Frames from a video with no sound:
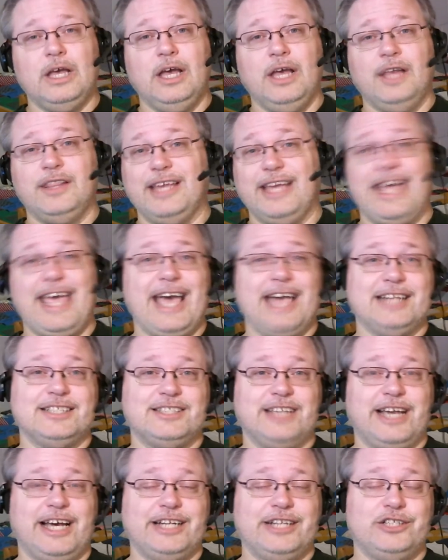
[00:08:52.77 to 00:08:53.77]
they can't
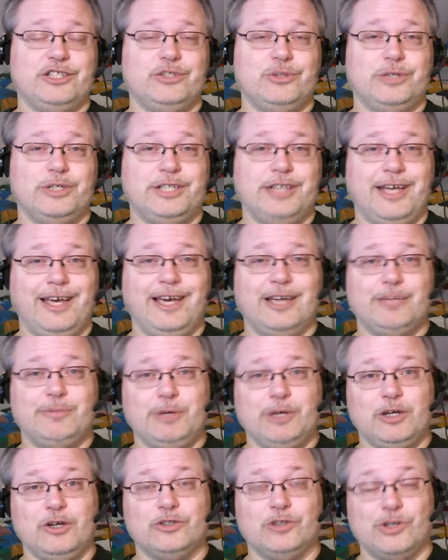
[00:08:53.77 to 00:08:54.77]
assign it to a tech
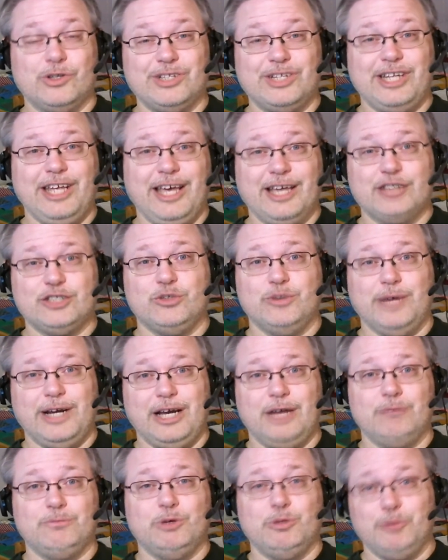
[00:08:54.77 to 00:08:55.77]
because all the techs are
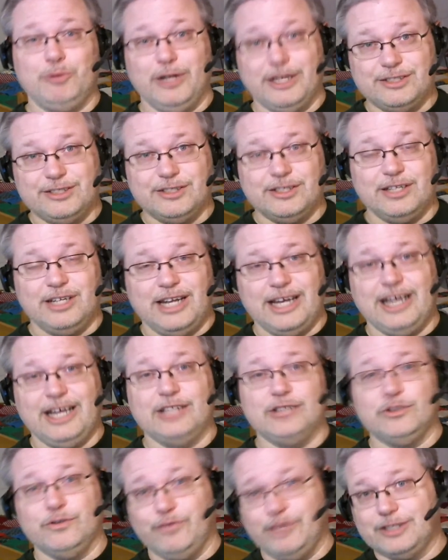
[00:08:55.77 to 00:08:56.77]
out replacing the
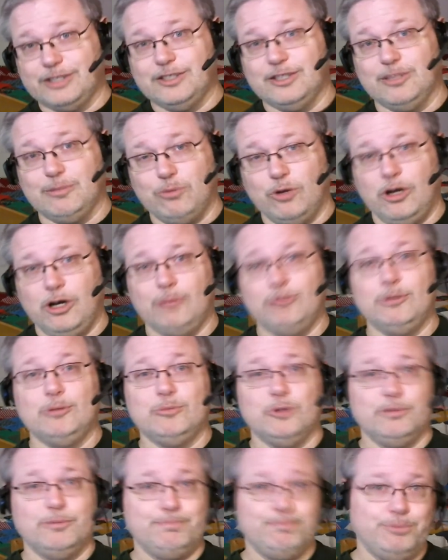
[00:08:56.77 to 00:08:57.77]
lines or fixing the
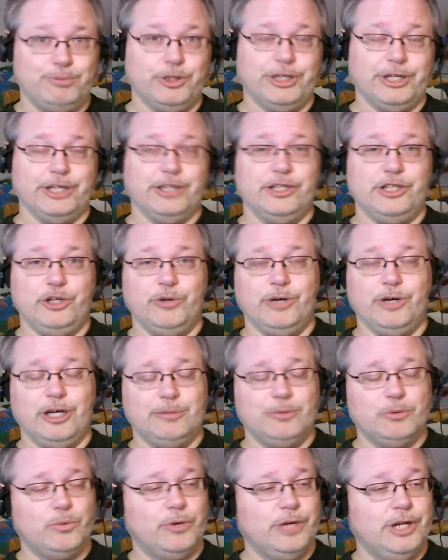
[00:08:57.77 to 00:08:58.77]
problem or putting in the new
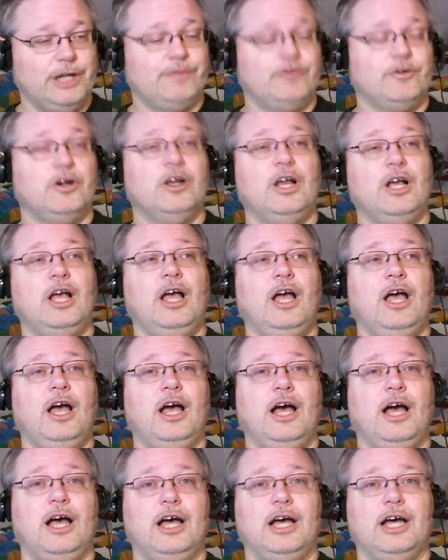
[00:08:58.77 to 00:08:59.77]
hub or whatever.
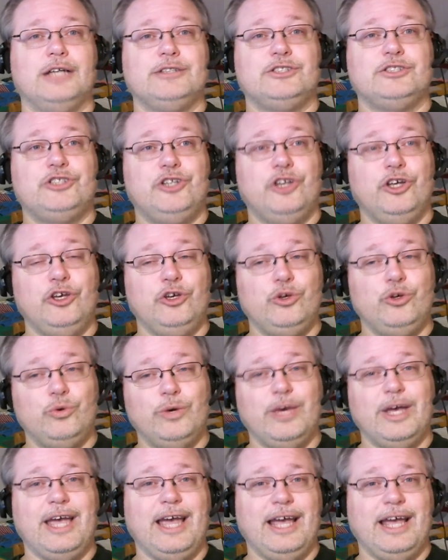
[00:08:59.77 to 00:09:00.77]

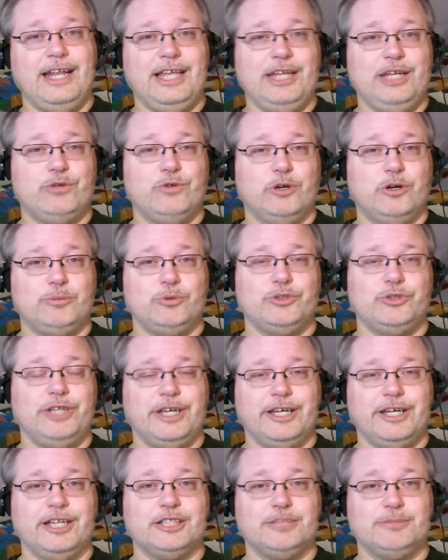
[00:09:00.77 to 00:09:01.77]
Two, any trouble
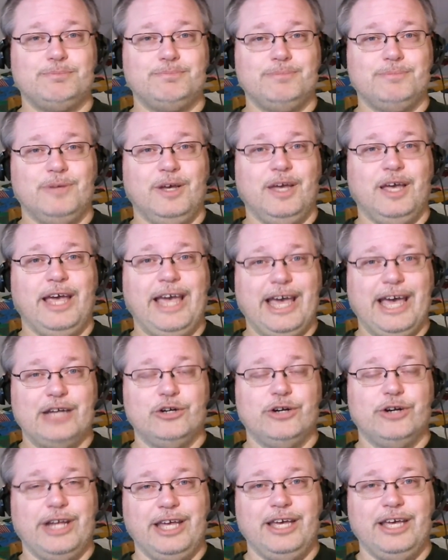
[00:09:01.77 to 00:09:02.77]
tickets
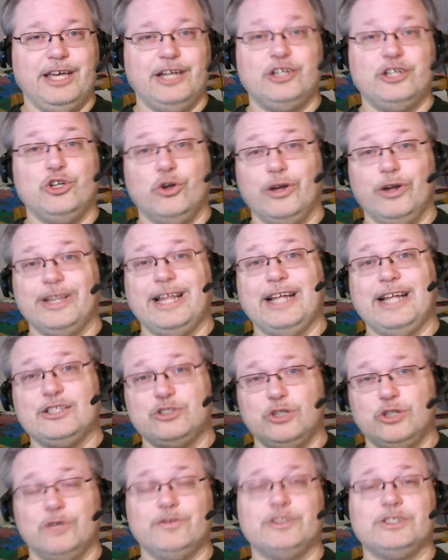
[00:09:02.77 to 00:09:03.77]
entered in during that
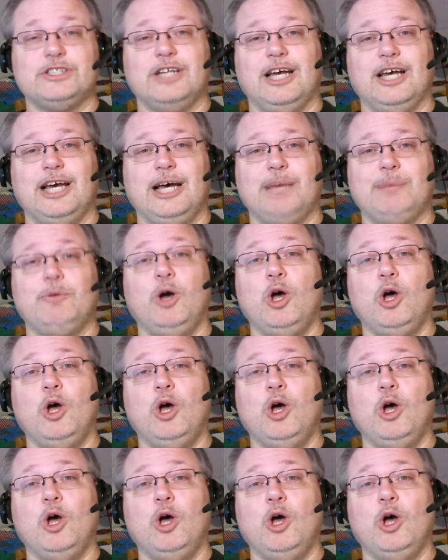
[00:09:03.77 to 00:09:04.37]
service time